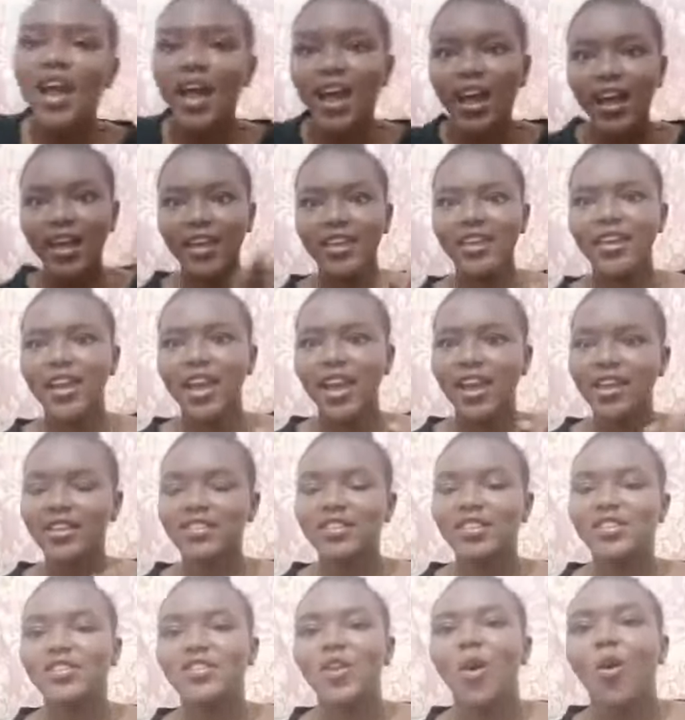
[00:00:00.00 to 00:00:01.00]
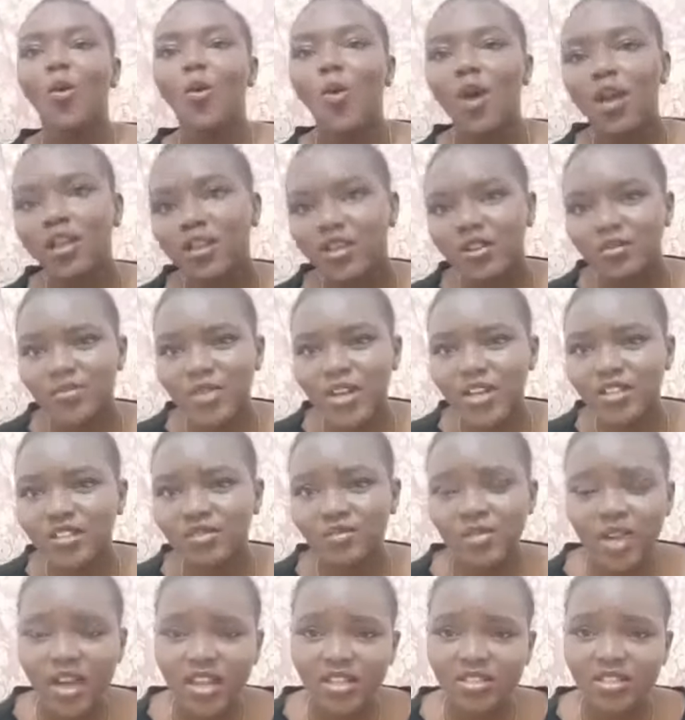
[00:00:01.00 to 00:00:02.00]
hi guys so welcome back to
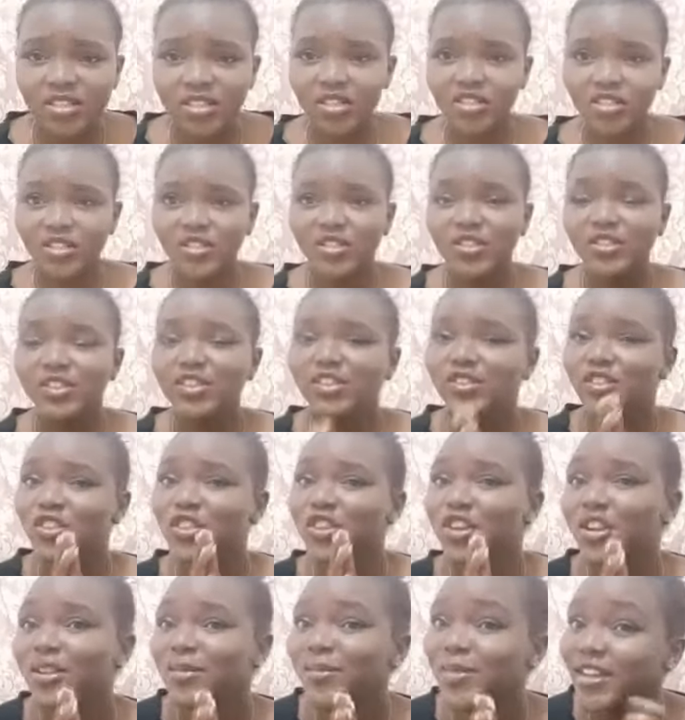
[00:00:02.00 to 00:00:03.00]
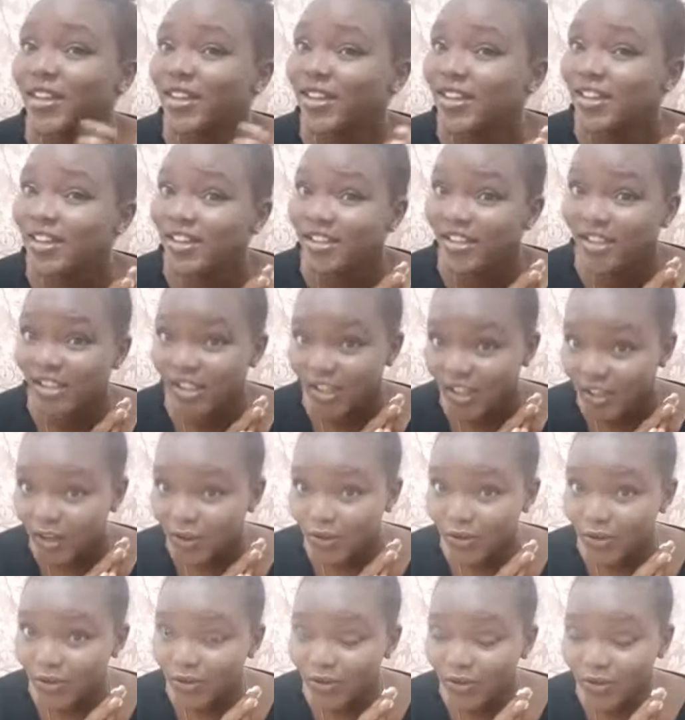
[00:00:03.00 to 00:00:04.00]
my channel it's your girl Becca
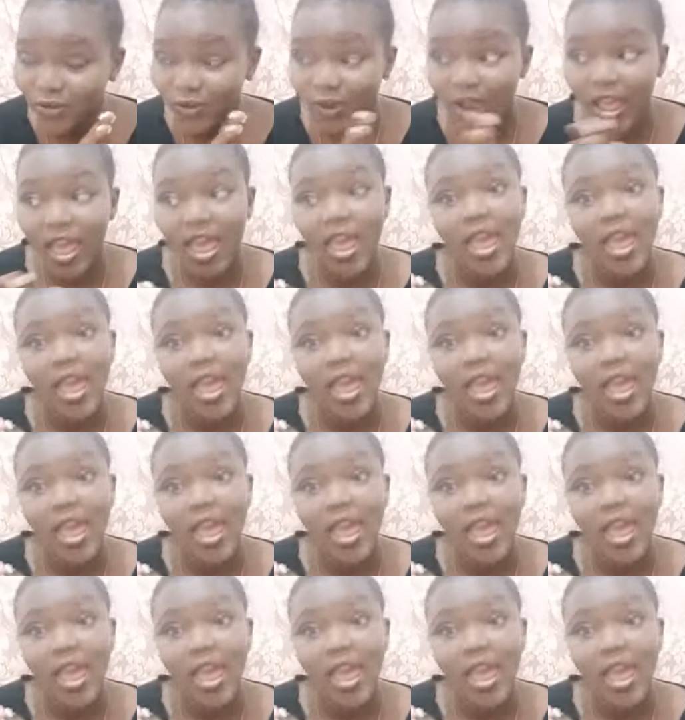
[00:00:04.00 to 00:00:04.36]
Akiru